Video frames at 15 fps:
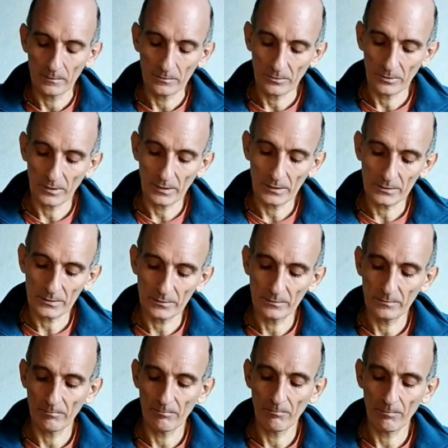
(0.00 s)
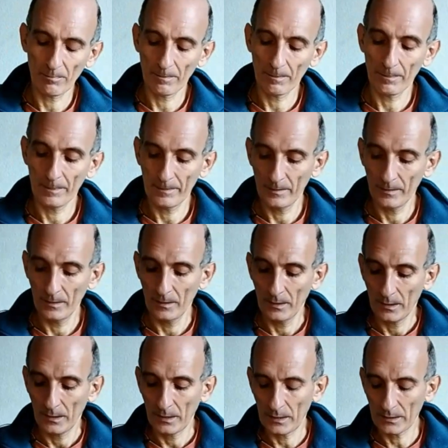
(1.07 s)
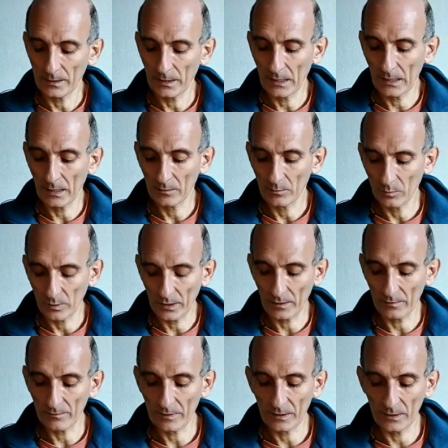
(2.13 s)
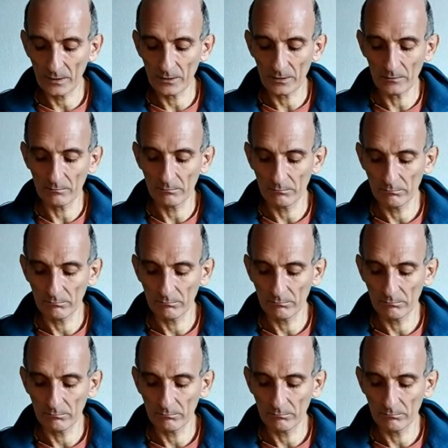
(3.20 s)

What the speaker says: right? And again, we have here